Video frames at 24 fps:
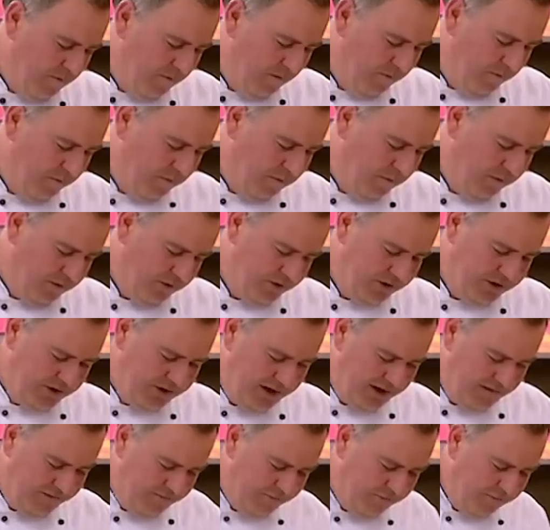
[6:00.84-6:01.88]
a poor
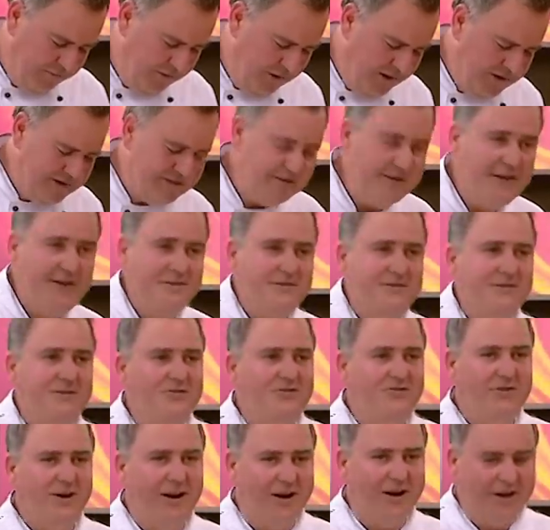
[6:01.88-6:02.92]
chef. Rice does the
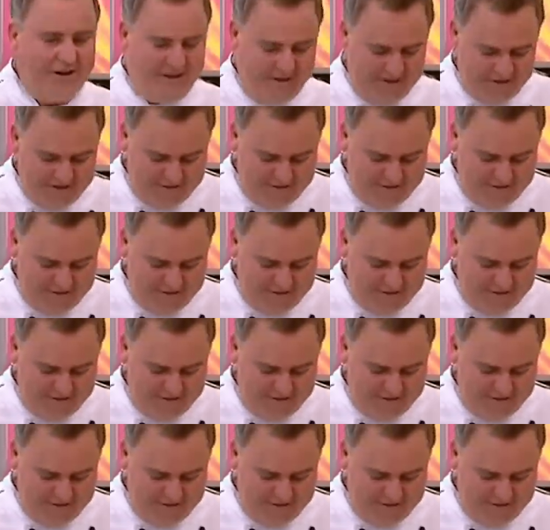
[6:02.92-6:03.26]
trick.